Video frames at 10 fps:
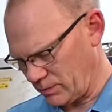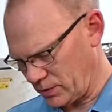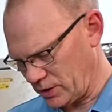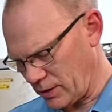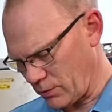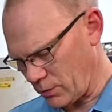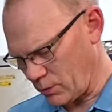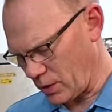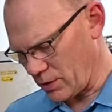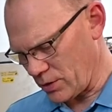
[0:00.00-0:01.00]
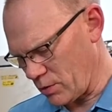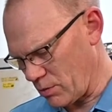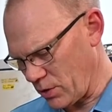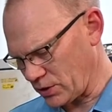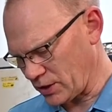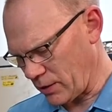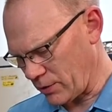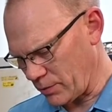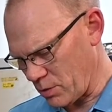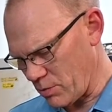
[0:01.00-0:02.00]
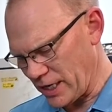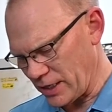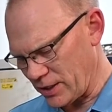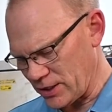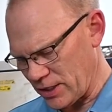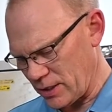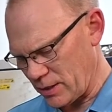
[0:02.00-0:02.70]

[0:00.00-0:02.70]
Seeing how we want to do a milk solid, I'm gonna make it easy.